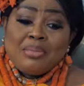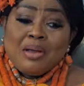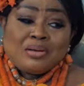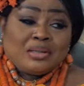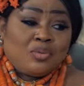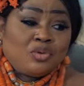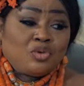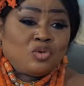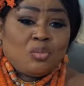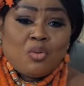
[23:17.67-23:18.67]
Because I want
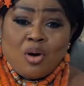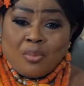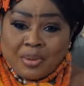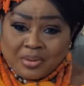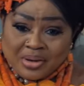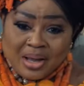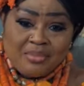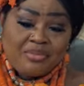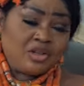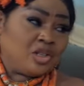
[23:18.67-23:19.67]
to know more about her
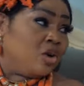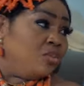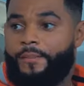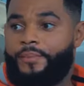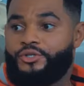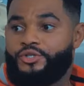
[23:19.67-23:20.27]
before she comes here.